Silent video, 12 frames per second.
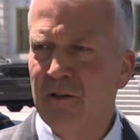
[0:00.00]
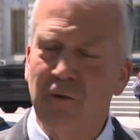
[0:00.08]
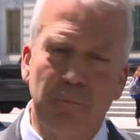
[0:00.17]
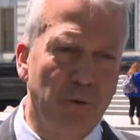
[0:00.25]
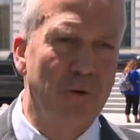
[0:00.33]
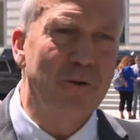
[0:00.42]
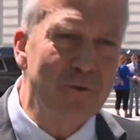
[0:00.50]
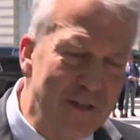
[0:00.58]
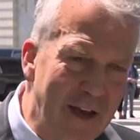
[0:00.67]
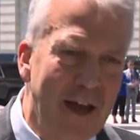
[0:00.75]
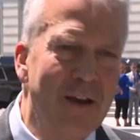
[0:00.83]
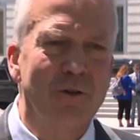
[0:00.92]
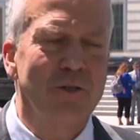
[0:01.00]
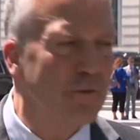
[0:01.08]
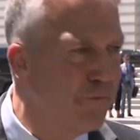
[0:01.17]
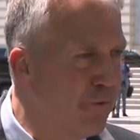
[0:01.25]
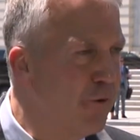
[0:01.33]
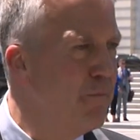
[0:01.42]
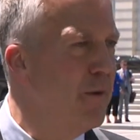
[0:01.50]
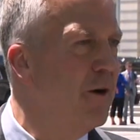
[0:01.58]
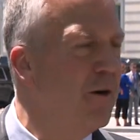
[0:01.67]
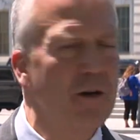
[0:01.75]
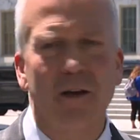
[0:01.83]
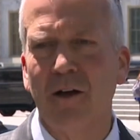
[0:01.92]
to produce energy for
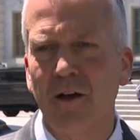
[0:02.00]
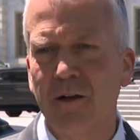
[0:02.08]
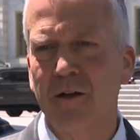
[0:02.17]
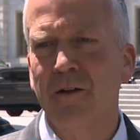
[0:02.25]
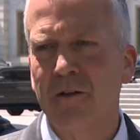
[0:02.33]
America.